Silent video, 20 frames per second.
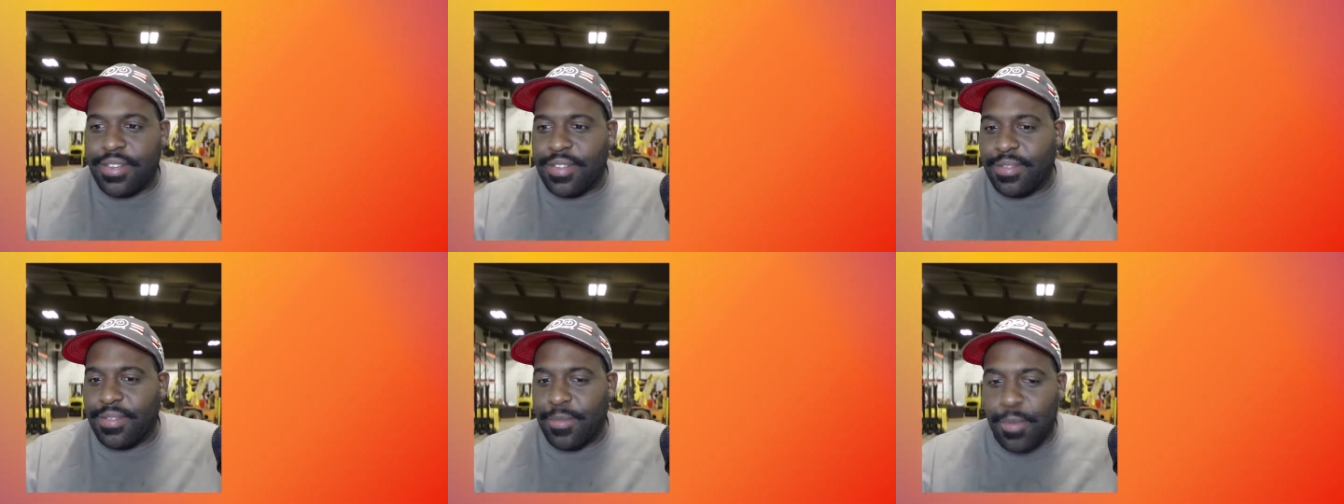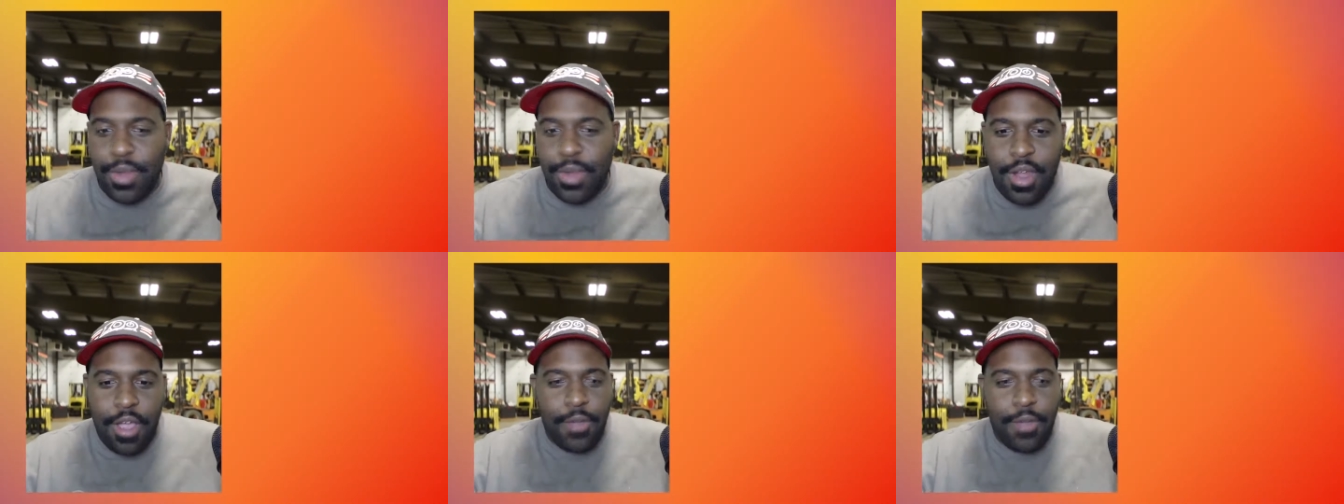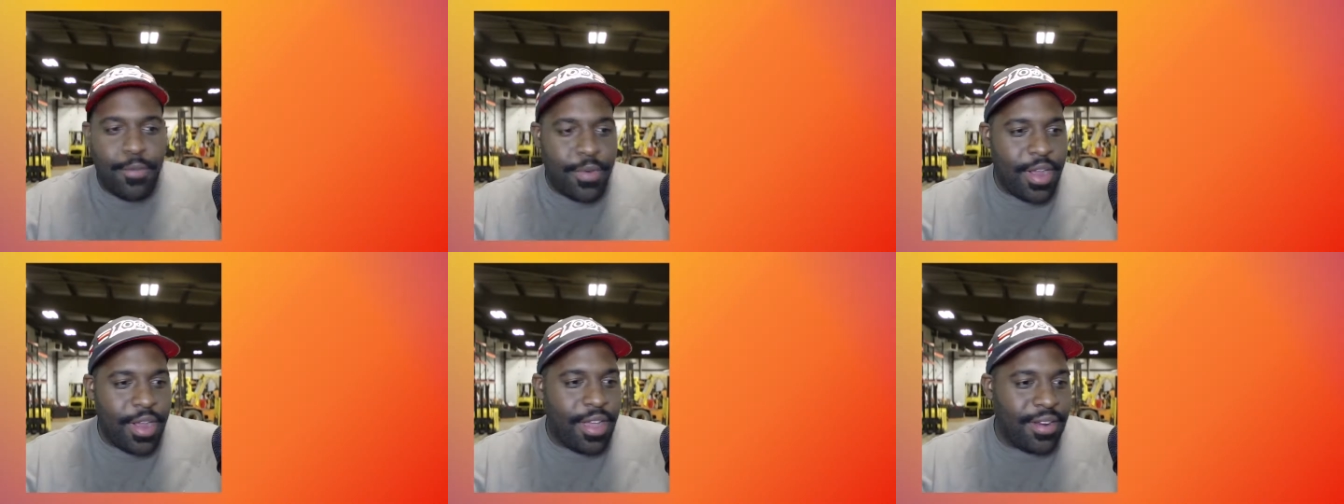went off
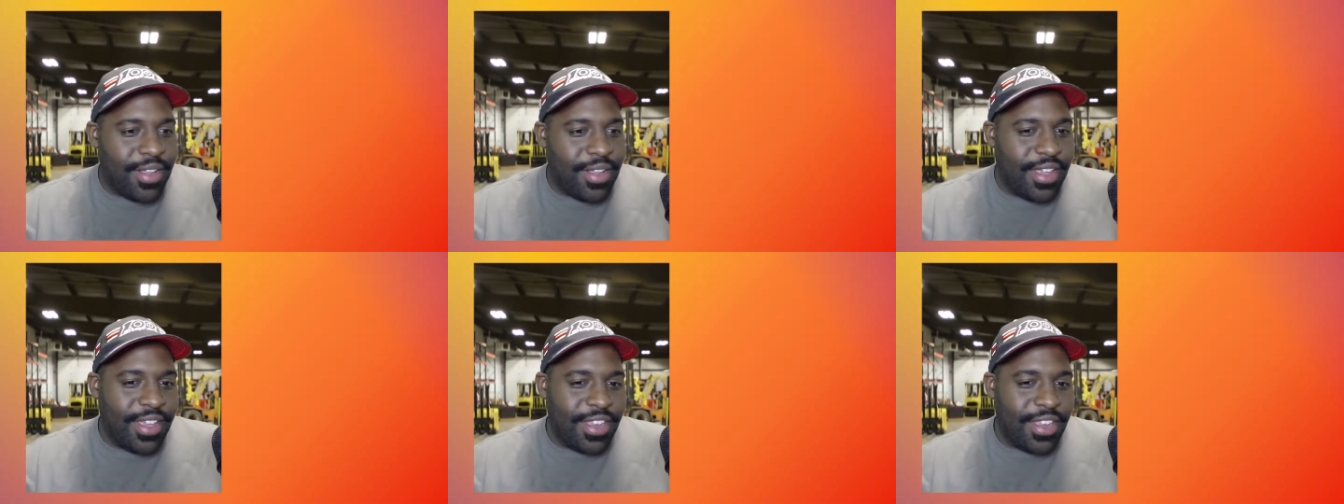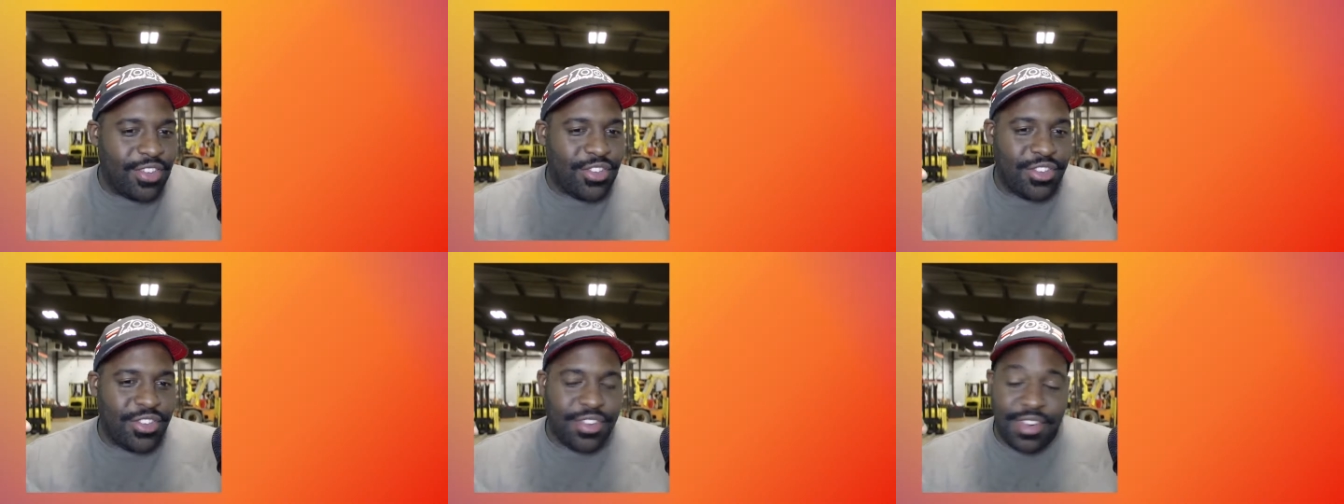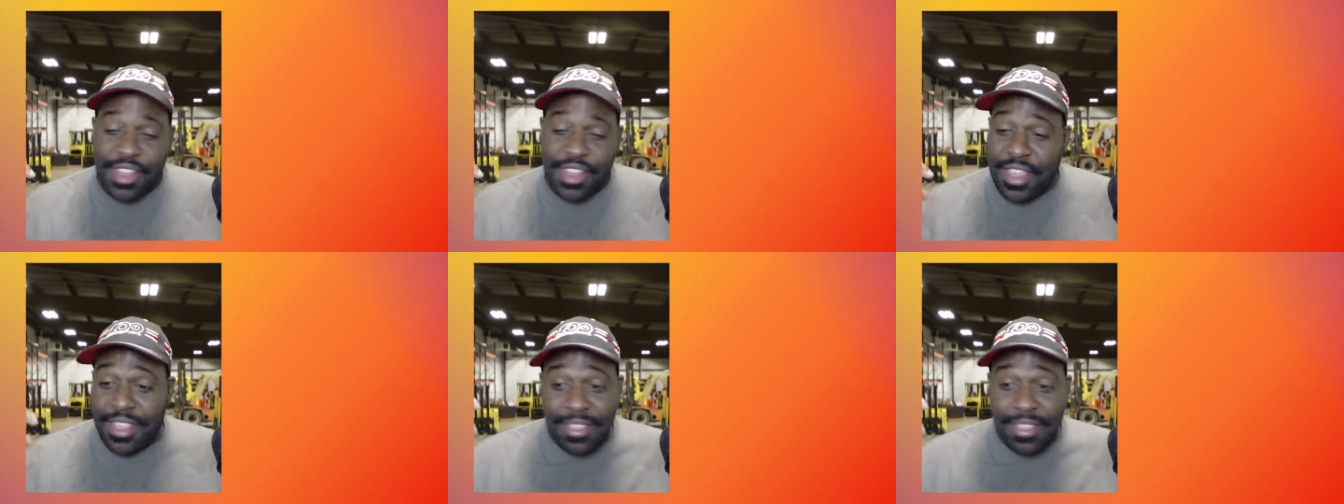without a hitch,
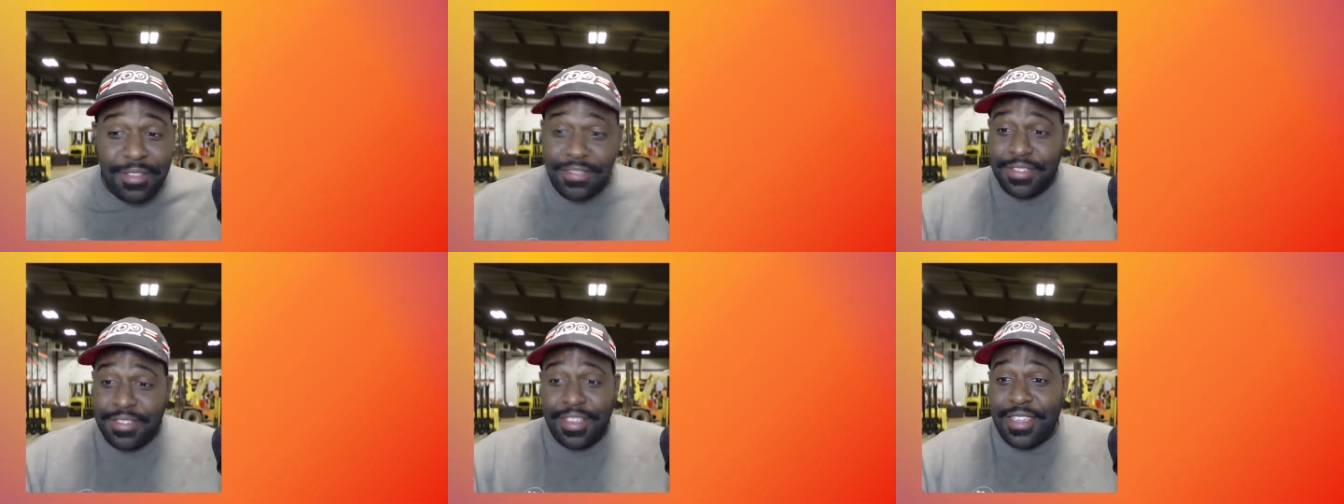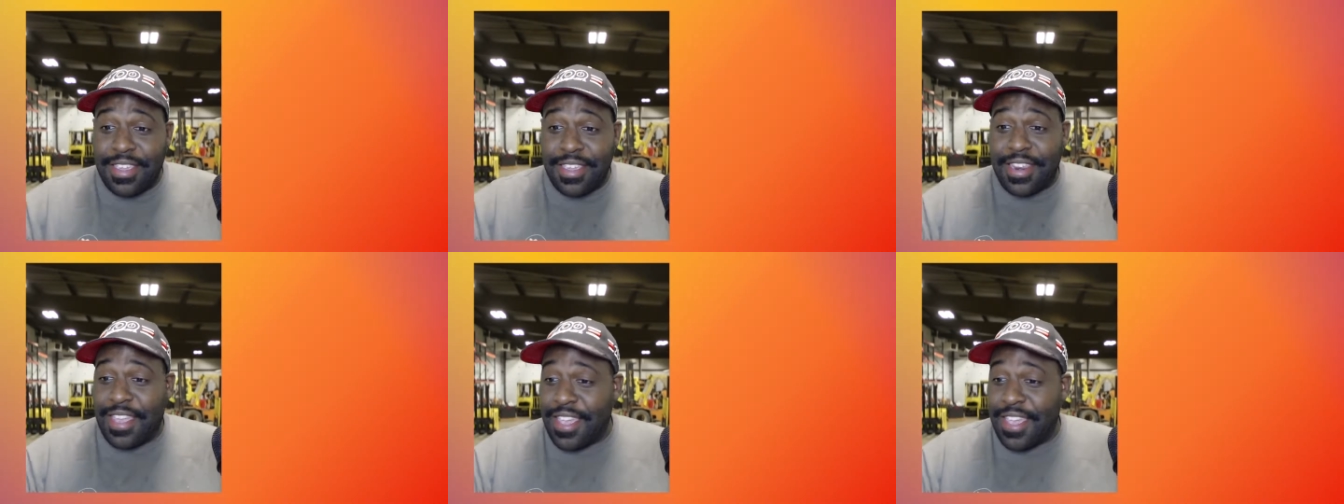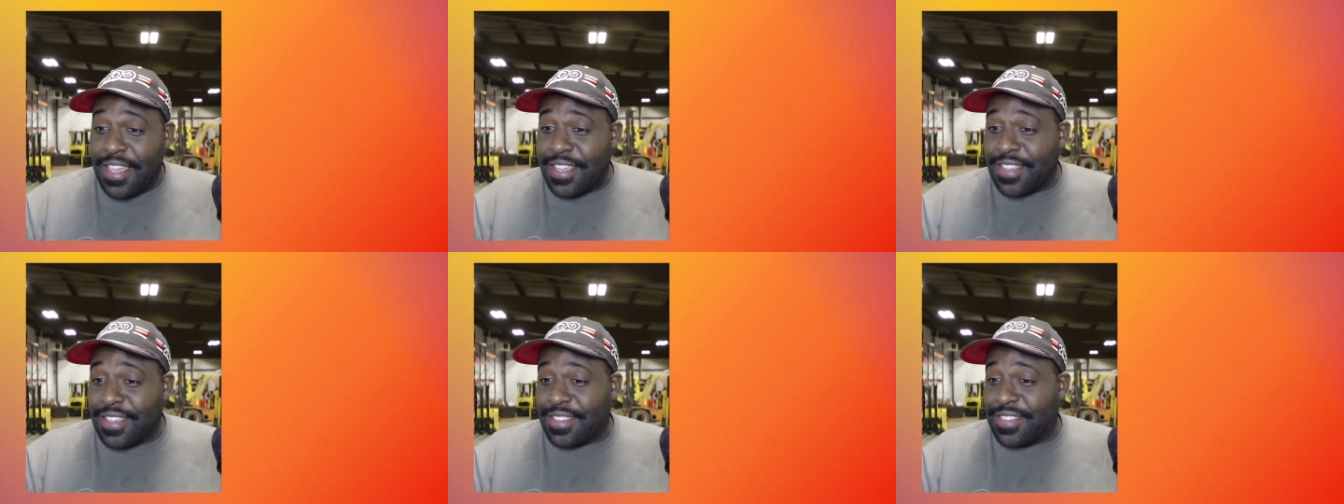and looks like it
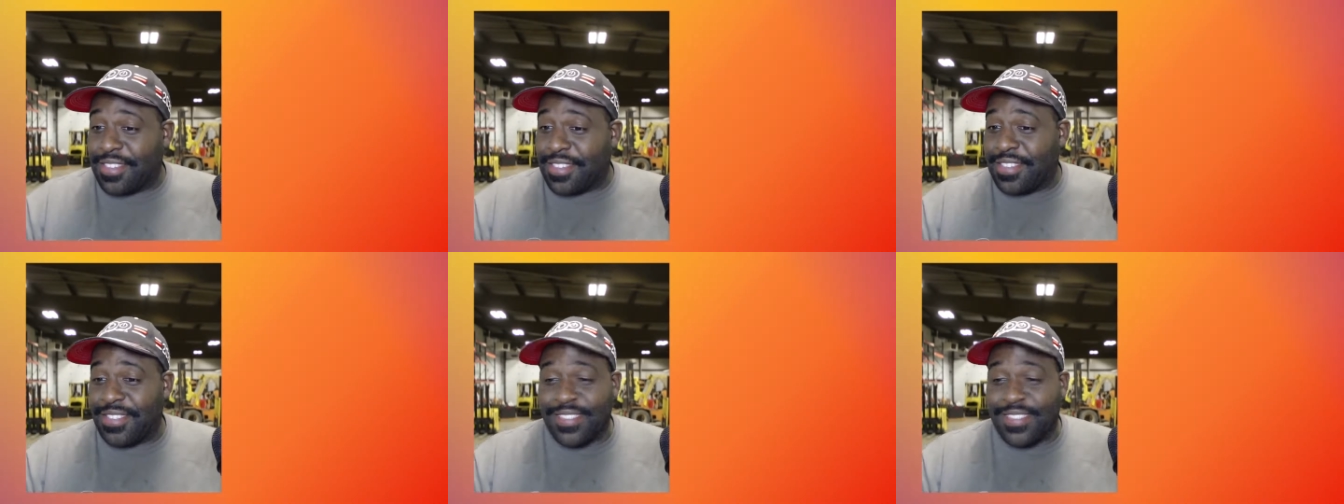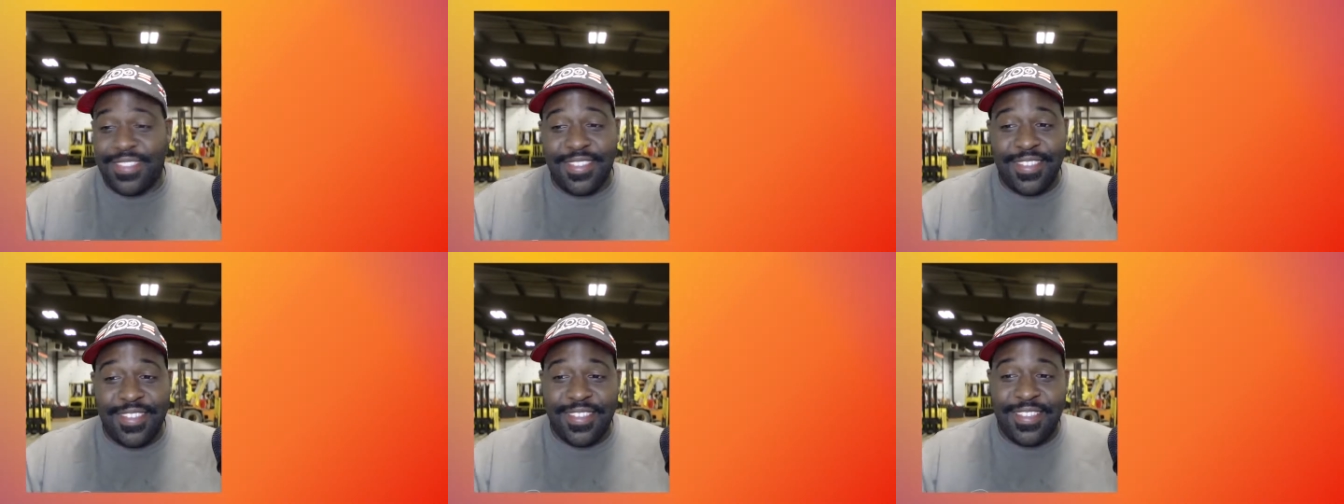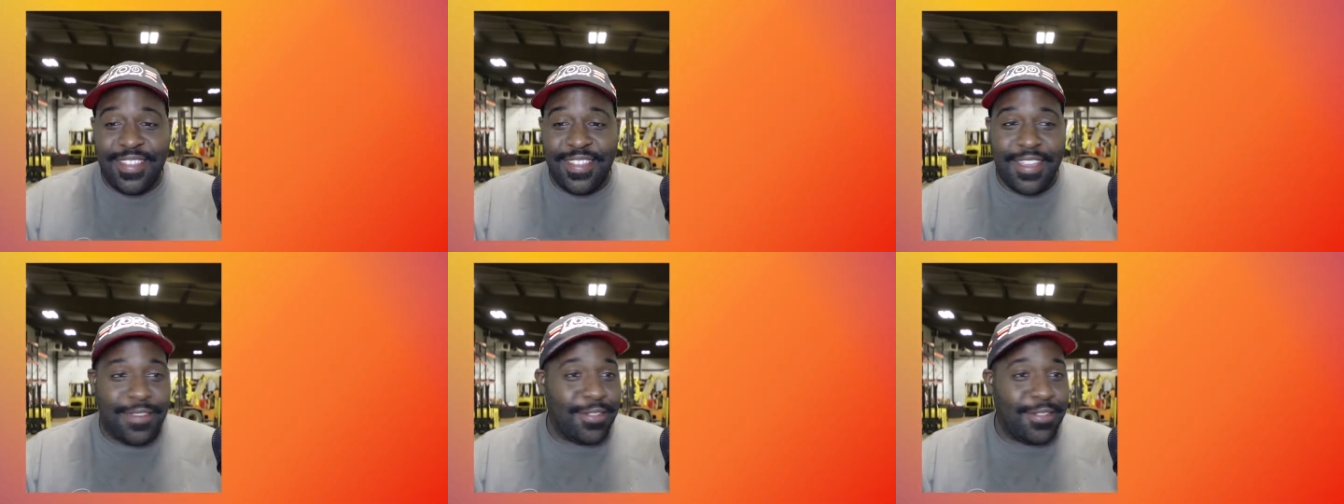has.
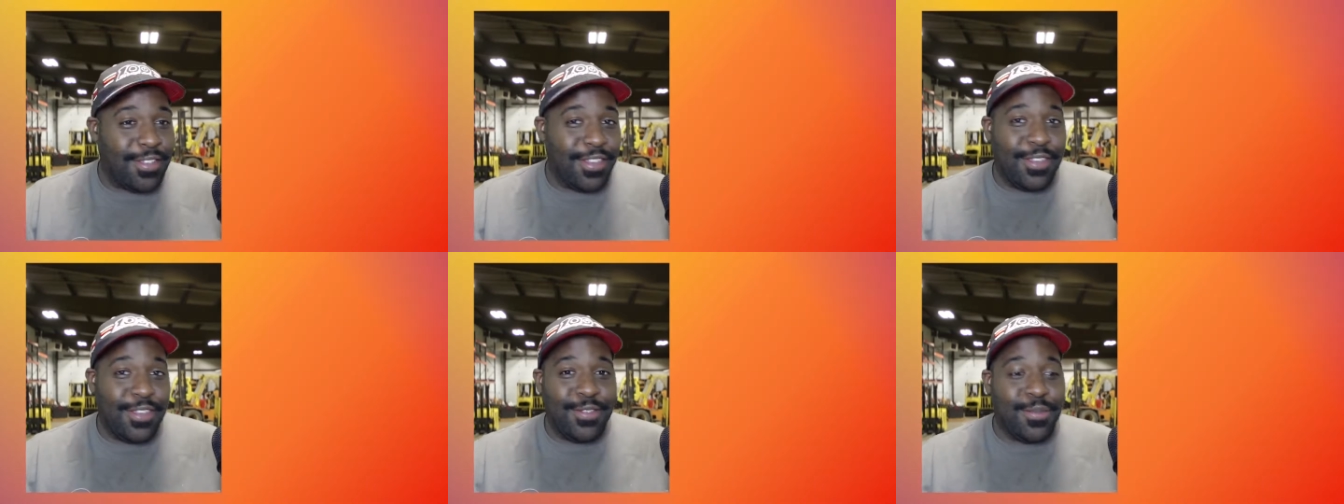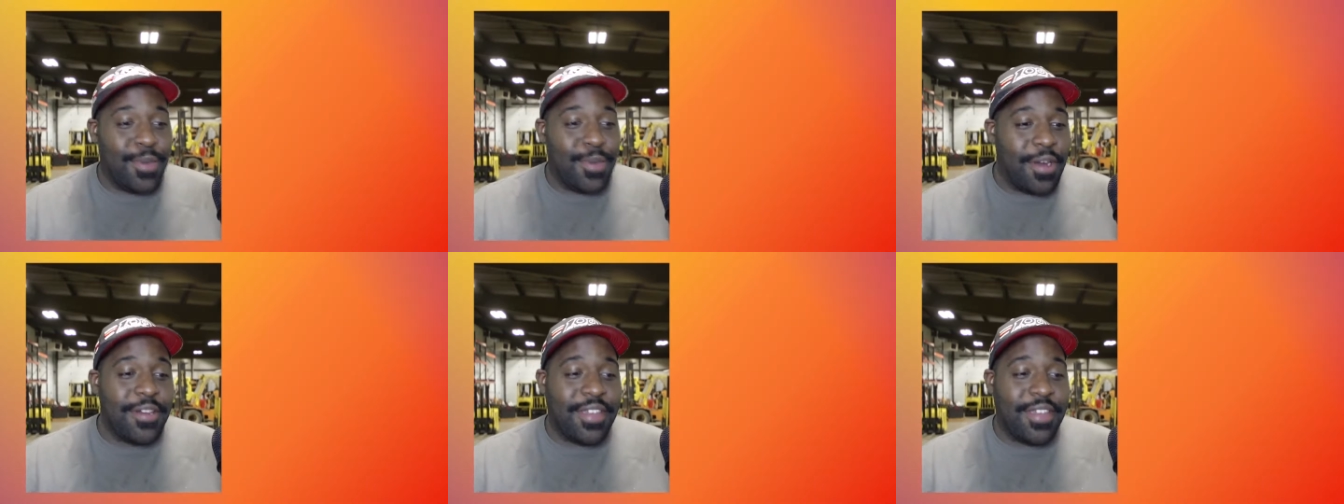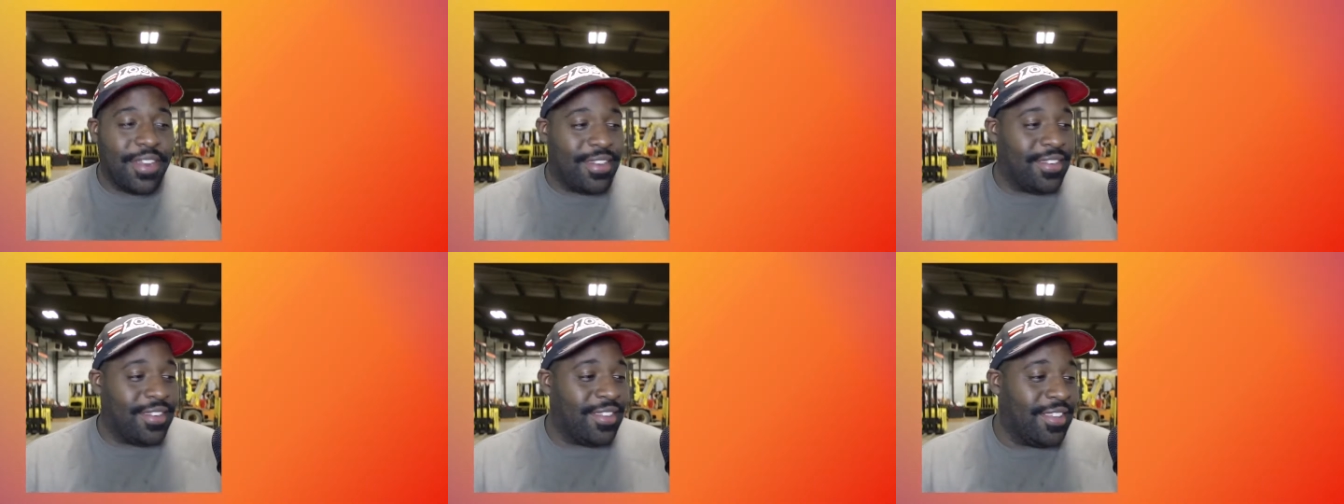Everything's working.